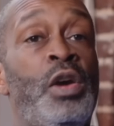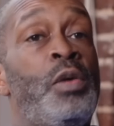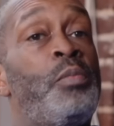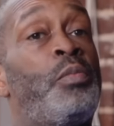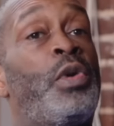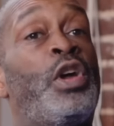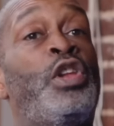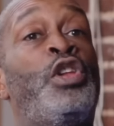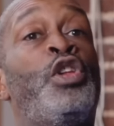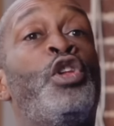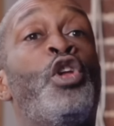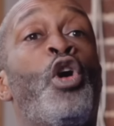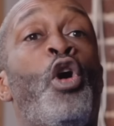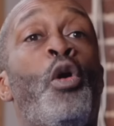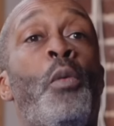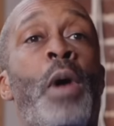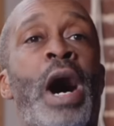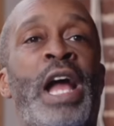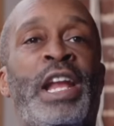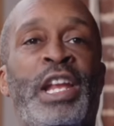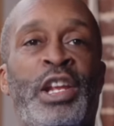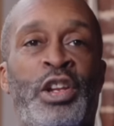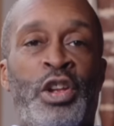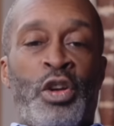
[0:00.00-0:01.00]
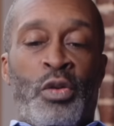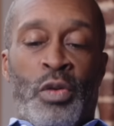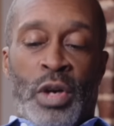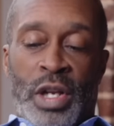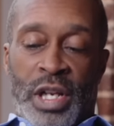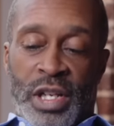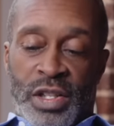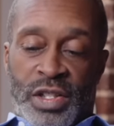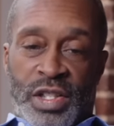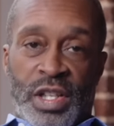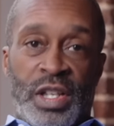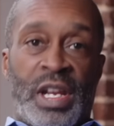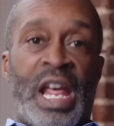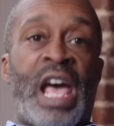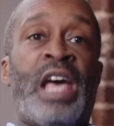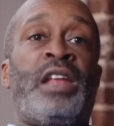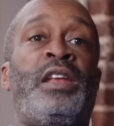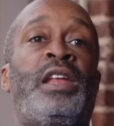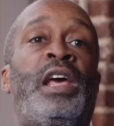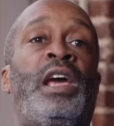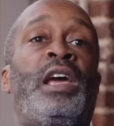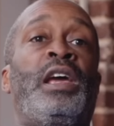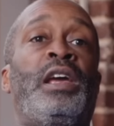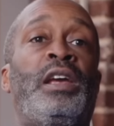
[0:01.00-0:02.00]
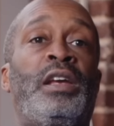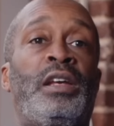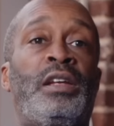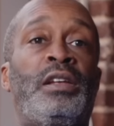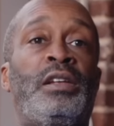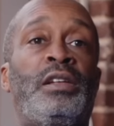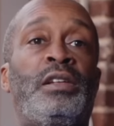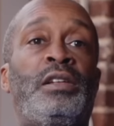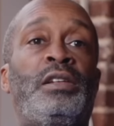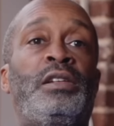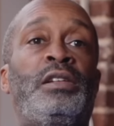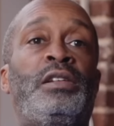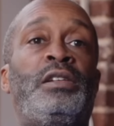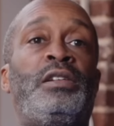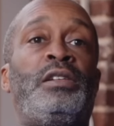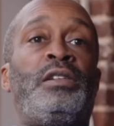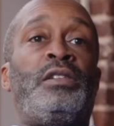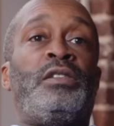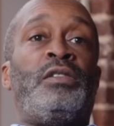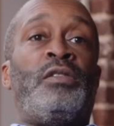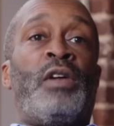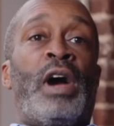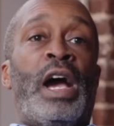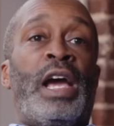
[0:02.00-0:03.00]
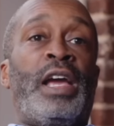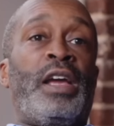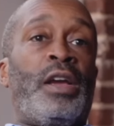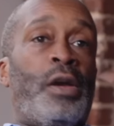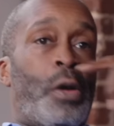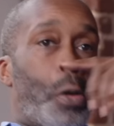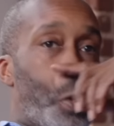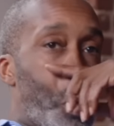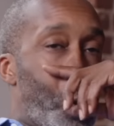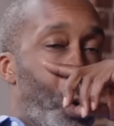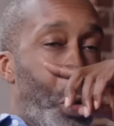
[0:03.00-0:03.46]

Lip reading: But nobody knew it until that day, right?